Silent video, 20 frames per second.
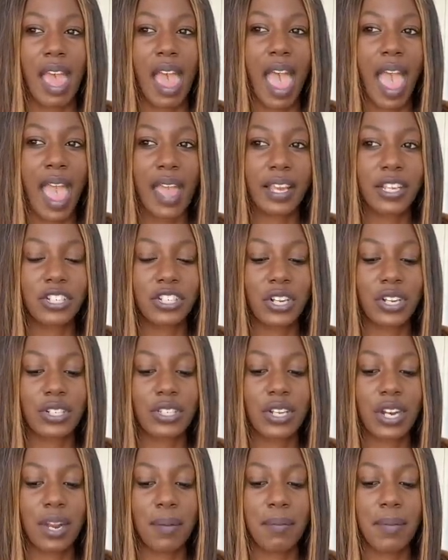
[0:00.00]
anxious
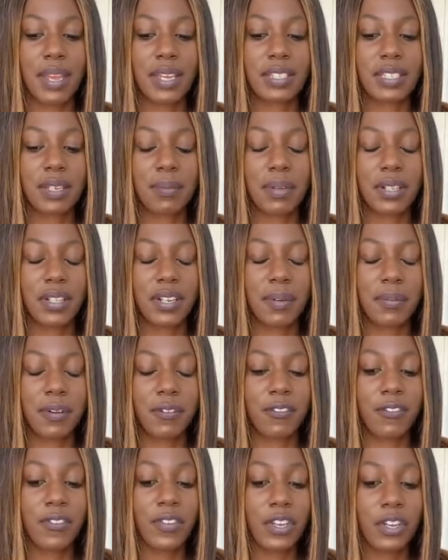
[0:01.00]
and it makes them a little
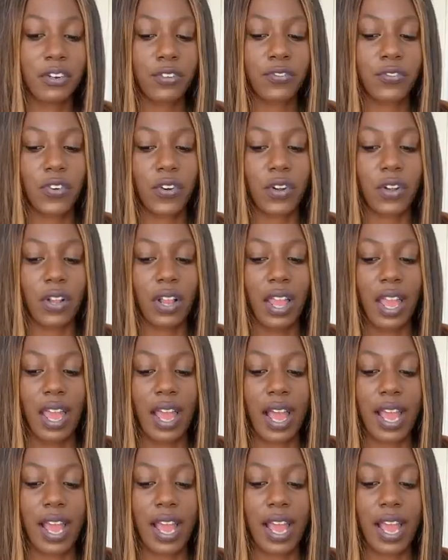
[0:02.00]
bit fearful.